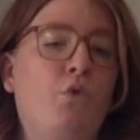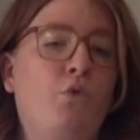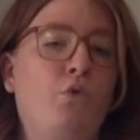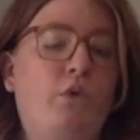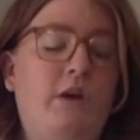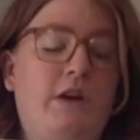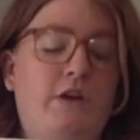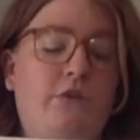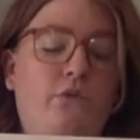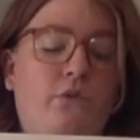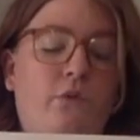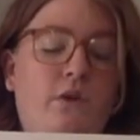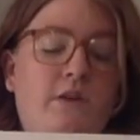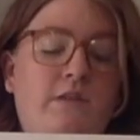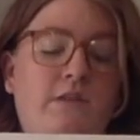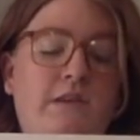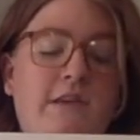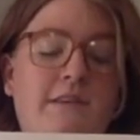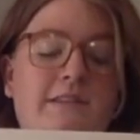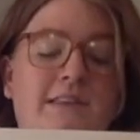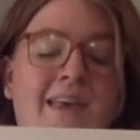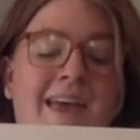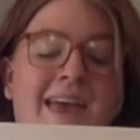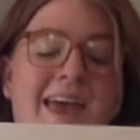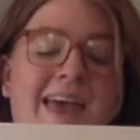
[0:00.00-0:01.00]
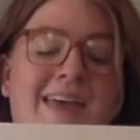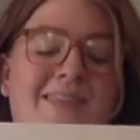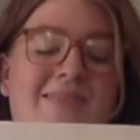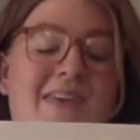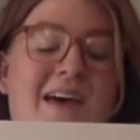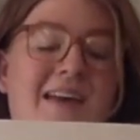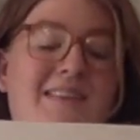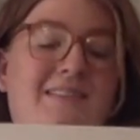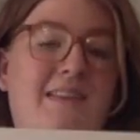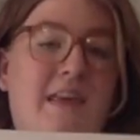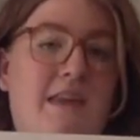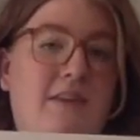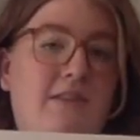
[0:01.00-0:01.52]
resources
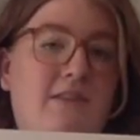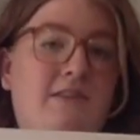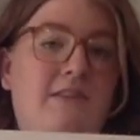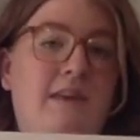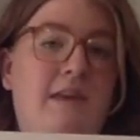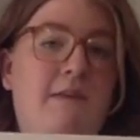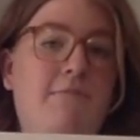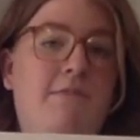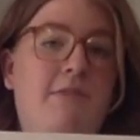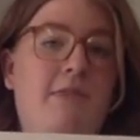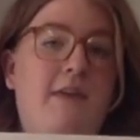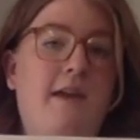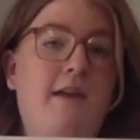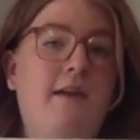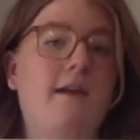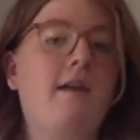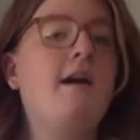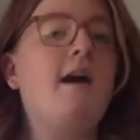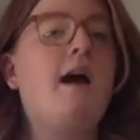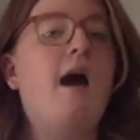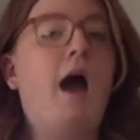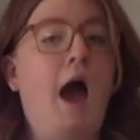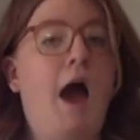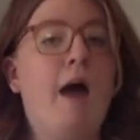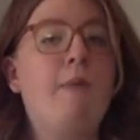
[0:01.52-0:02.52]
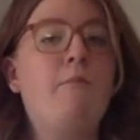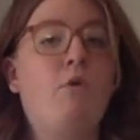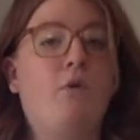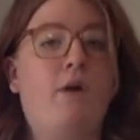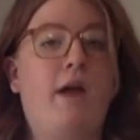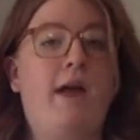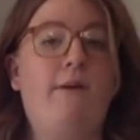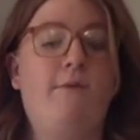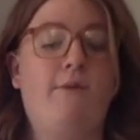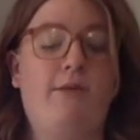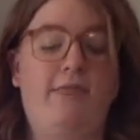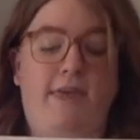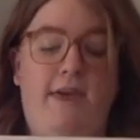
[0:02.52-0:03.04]
that say the same thing, I'm
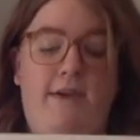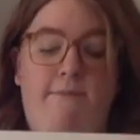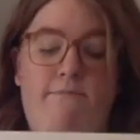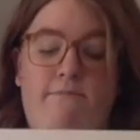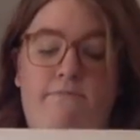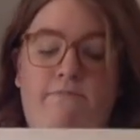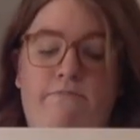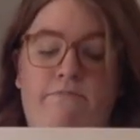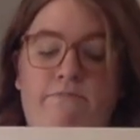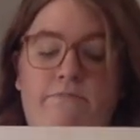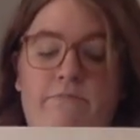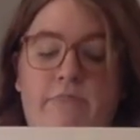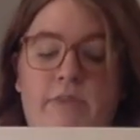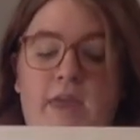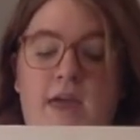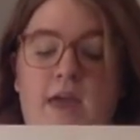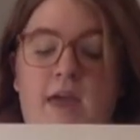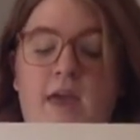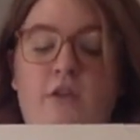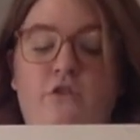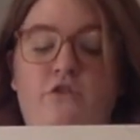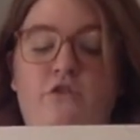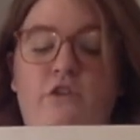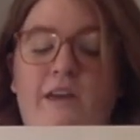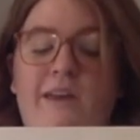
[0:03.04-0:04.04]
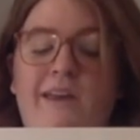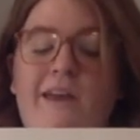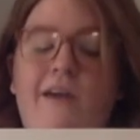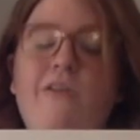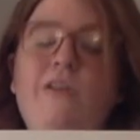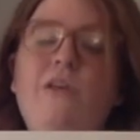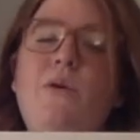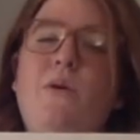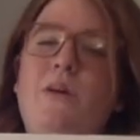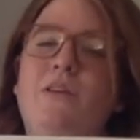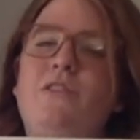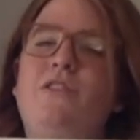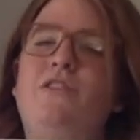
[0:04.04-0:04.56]
okay with it. Check out
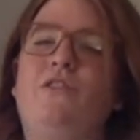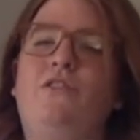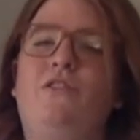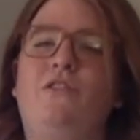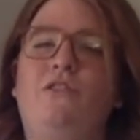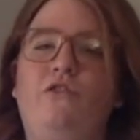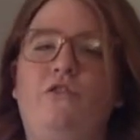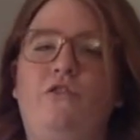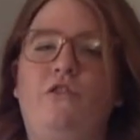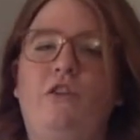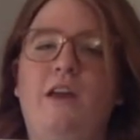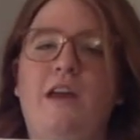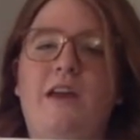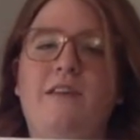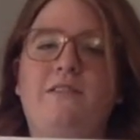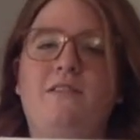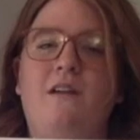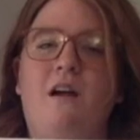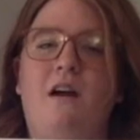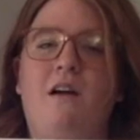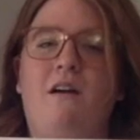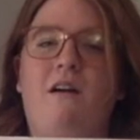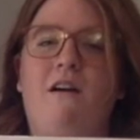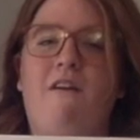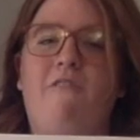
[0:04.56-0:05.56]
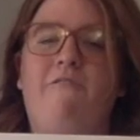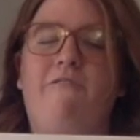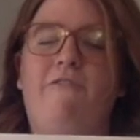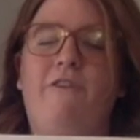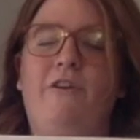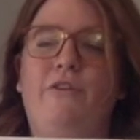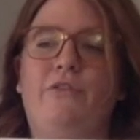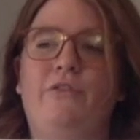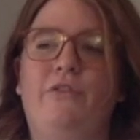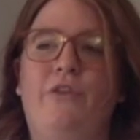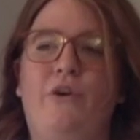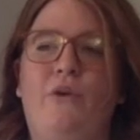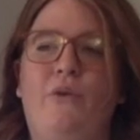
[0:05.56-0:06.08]
usgs.gov
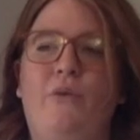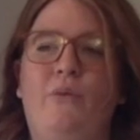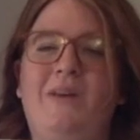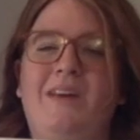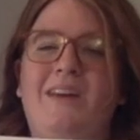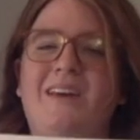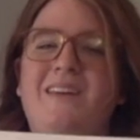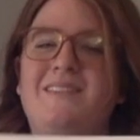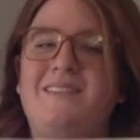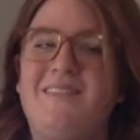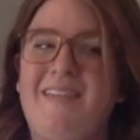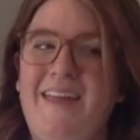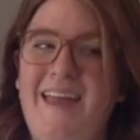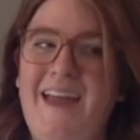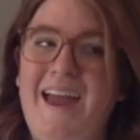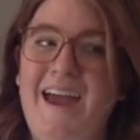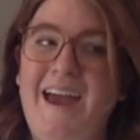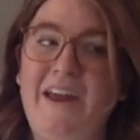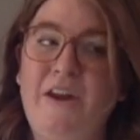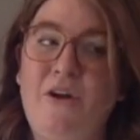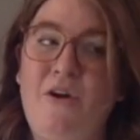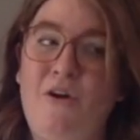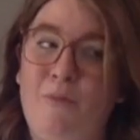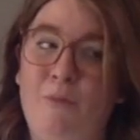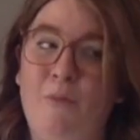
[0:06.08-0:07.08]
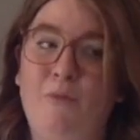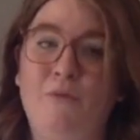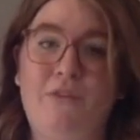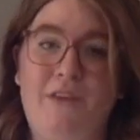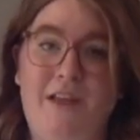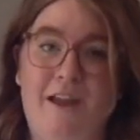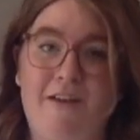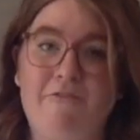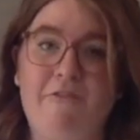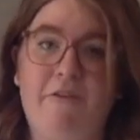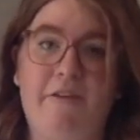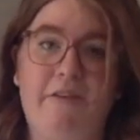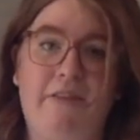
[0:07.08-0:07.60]
first, though, because they had almost
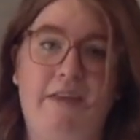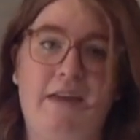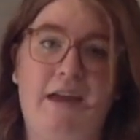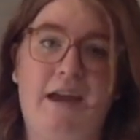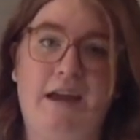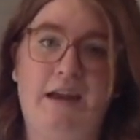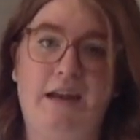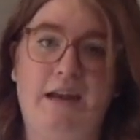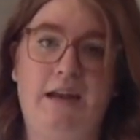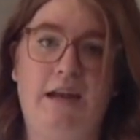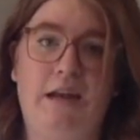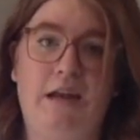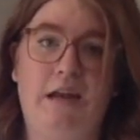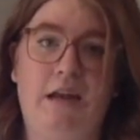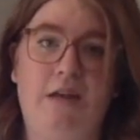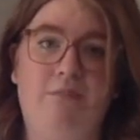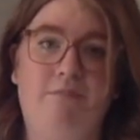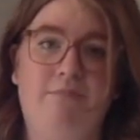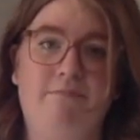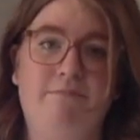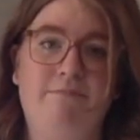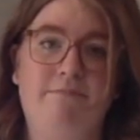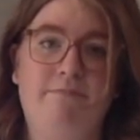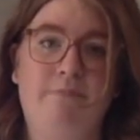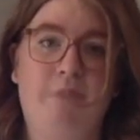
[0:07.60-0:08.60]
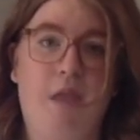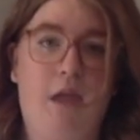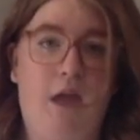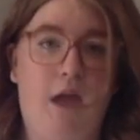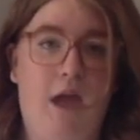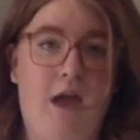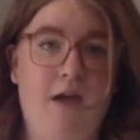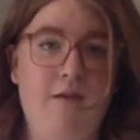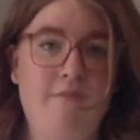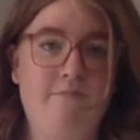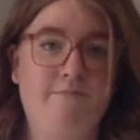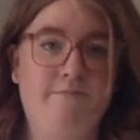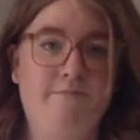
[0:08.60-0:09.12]
everything I needed. Okay?